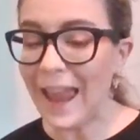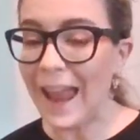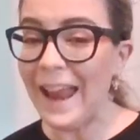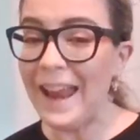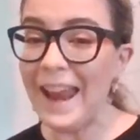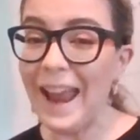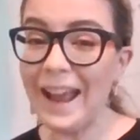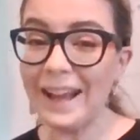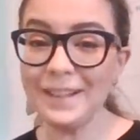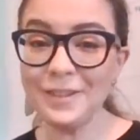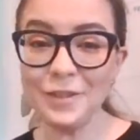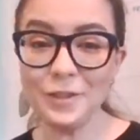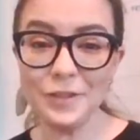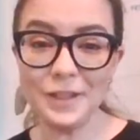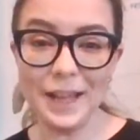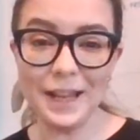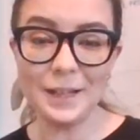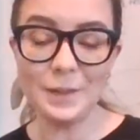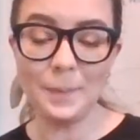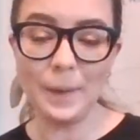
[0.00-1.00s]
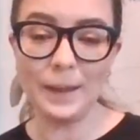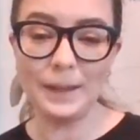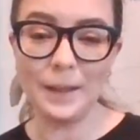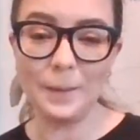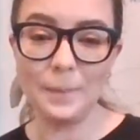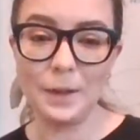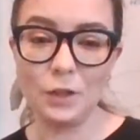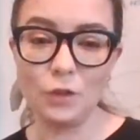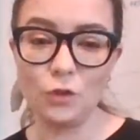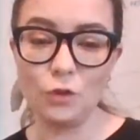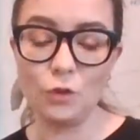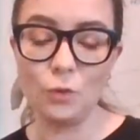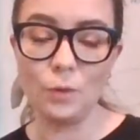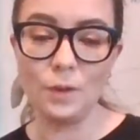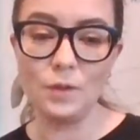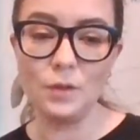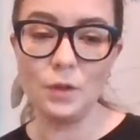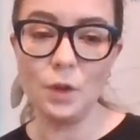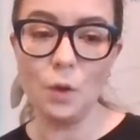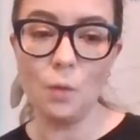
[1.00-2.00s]
an exercise, Bentley, because you're
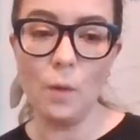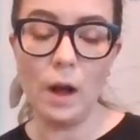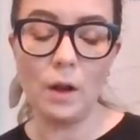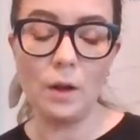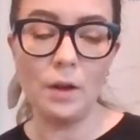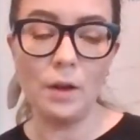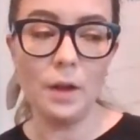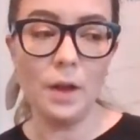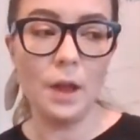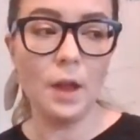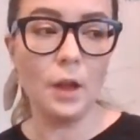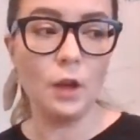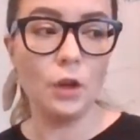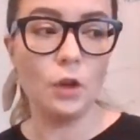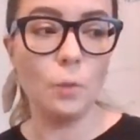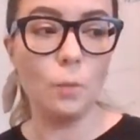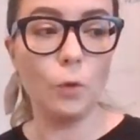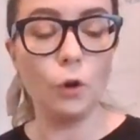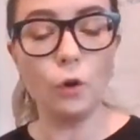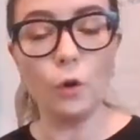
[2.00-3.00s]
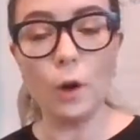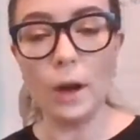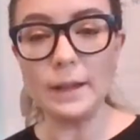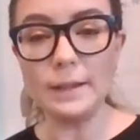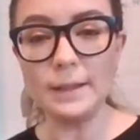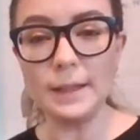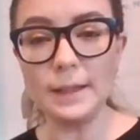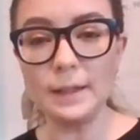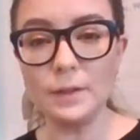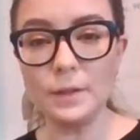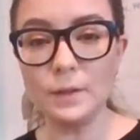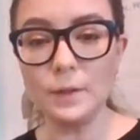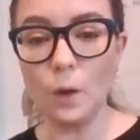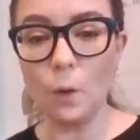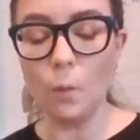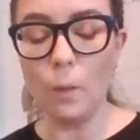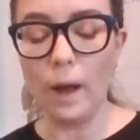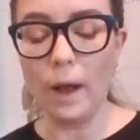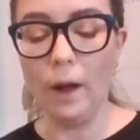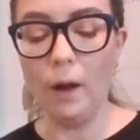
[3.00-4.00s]
doing so well, you're progressing so
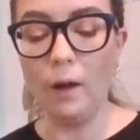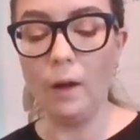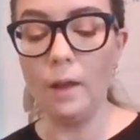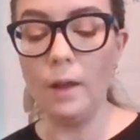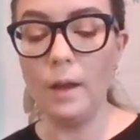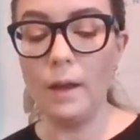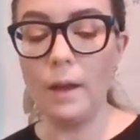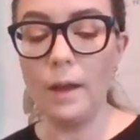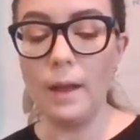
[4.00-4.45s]
well,